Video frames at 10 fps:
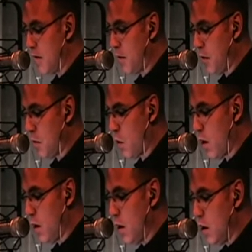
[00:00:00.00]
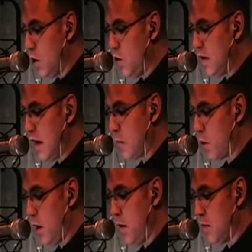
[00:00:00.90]
Furthermore, you said
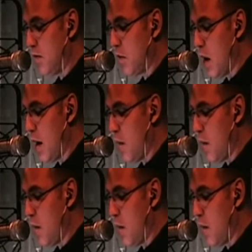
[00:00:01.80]
premiums have gone